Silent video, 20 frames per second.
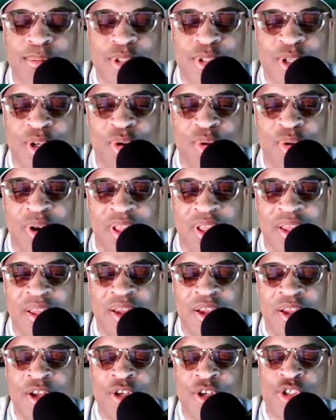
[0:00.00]
Absolutely.
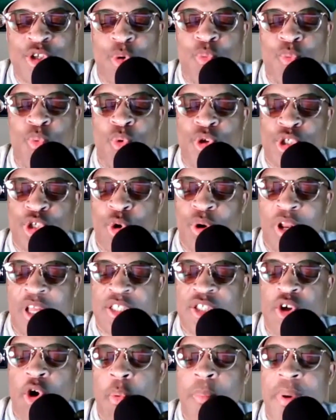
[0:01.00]
So
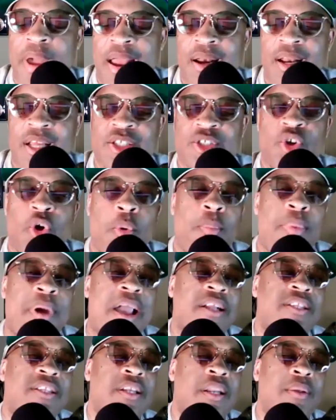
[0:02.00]
let's go back
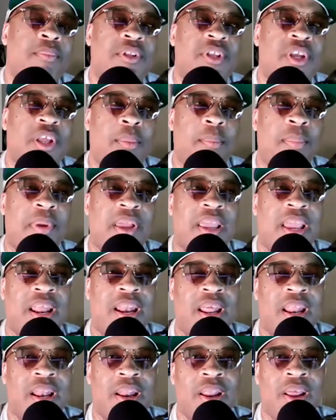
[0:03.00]
to the
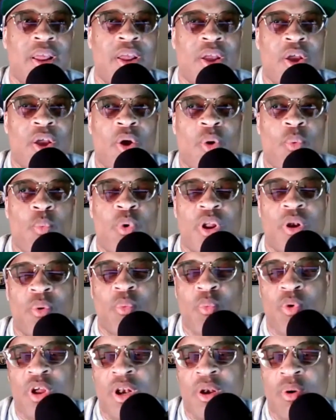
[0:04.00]
beginning.
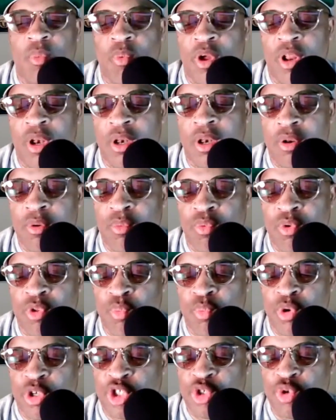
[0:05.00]
When
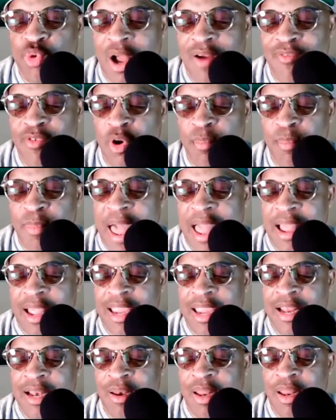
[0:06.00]
was you ever
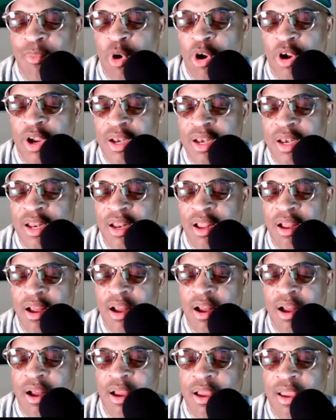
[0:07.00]
back in working in
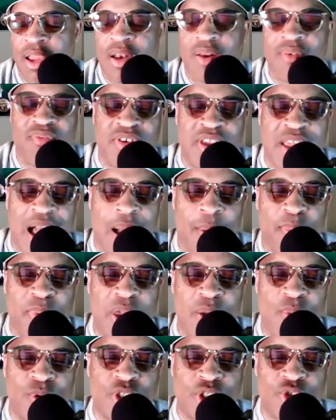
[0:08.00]
the
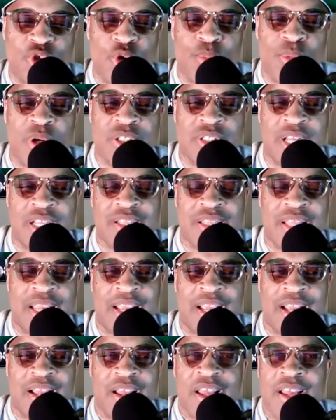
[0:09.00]
VIP with Snoop? Because I
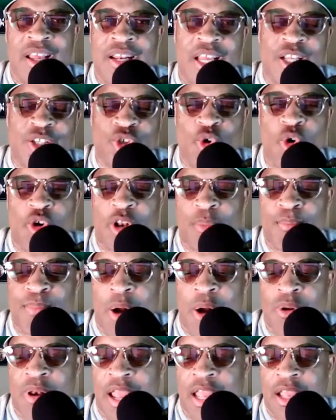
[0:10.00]
think they talked
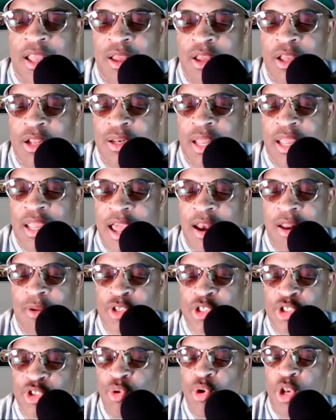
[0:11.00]
about like they had
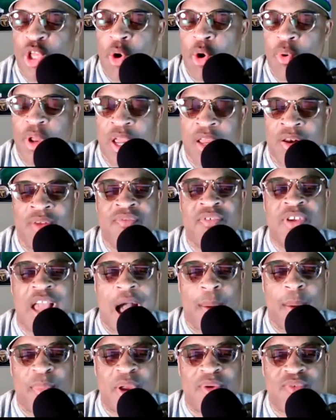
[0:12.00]
a studio in the
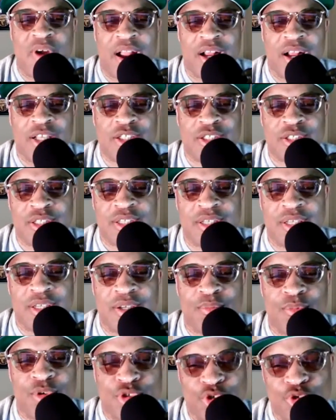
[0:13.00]
VIP Records.
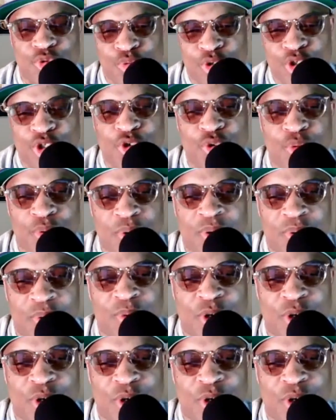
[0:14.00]
Was you